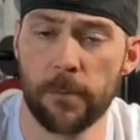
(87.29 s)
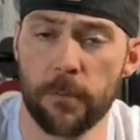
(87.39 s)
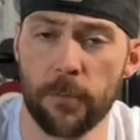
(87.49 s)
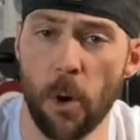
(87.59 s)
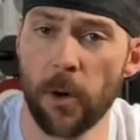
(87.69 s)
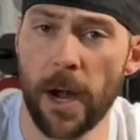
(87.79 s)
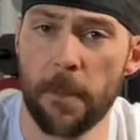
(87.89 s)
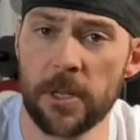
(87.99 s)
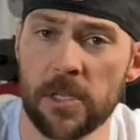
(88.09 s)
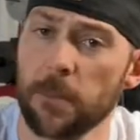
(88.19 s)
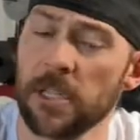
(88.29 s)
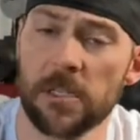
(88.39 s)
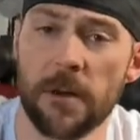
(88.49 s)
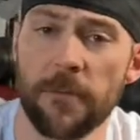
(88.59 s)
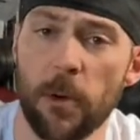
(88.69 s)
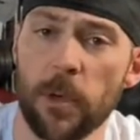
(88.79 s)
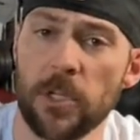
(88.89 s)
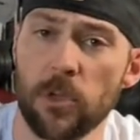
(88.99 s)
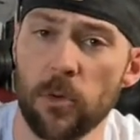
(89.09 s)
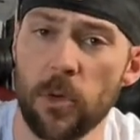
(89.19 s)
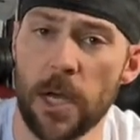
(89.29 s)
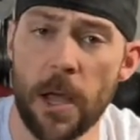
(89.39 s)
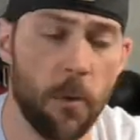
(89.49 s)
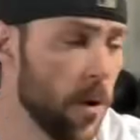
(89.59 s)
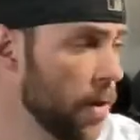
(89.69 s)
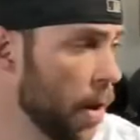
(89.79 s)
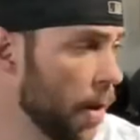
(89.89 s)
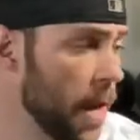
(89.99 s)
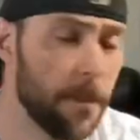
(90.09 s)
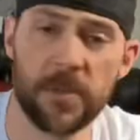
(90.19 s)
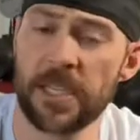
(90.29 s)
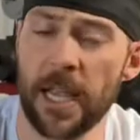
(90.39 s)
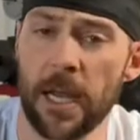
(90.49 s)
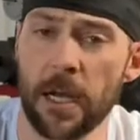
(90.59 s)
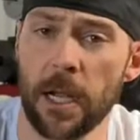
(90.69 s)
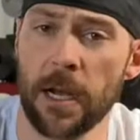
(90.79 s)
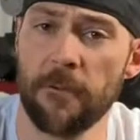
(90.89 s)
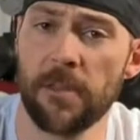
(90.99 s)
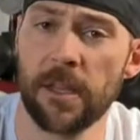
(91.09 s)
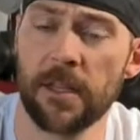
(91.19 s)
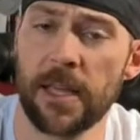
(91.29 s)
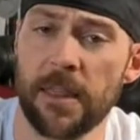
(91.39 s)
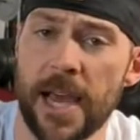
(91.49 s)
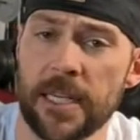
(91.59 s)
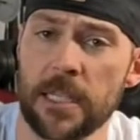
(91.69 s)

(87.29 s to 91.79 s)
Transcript: program and some of the stuff that we do with our hips and everything like that